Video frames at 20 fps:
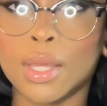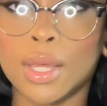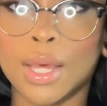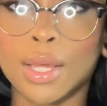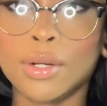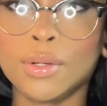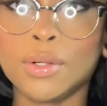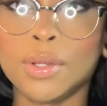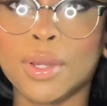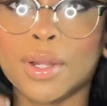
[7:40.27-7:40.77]

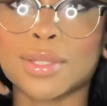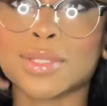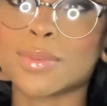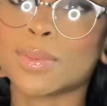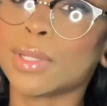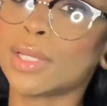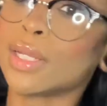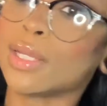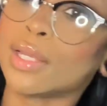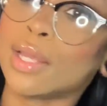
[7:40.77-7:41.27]
I don't know how to
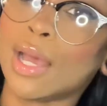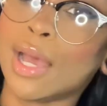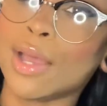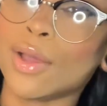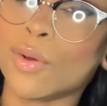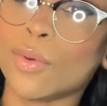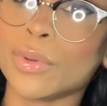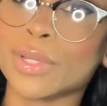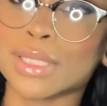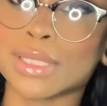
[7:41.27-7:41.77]
explain it. I
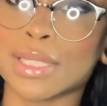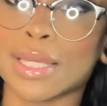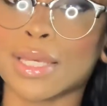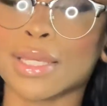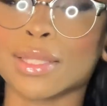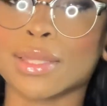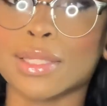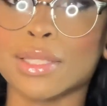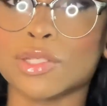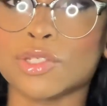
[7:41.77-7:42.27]
always like
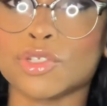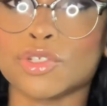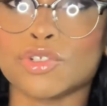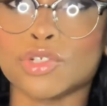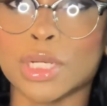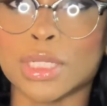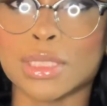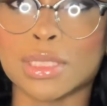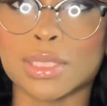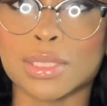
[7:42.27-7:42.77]
these
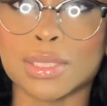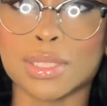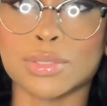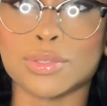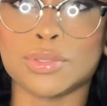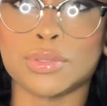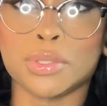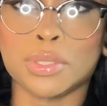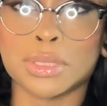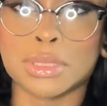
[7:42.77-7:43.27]
dresses.
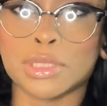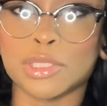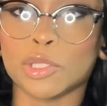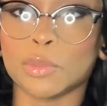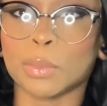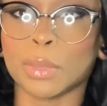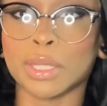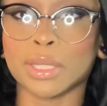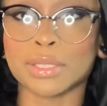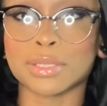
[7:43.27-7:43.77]
As you can see
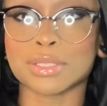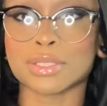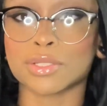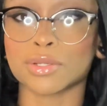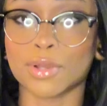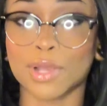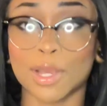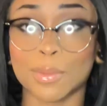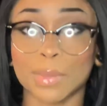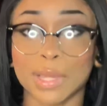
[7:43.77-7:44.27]
on my
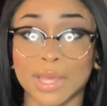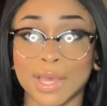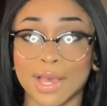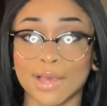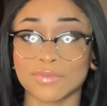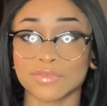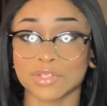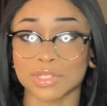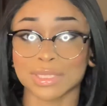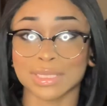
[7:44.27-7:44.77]
Instagram, I
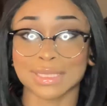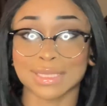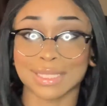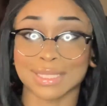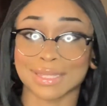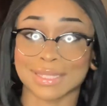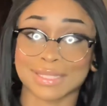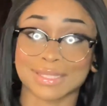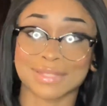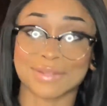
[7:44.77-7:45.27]
have dresses
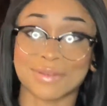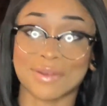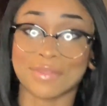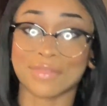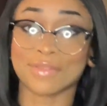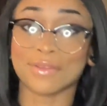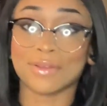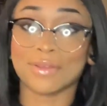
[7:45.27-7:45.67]
like this on,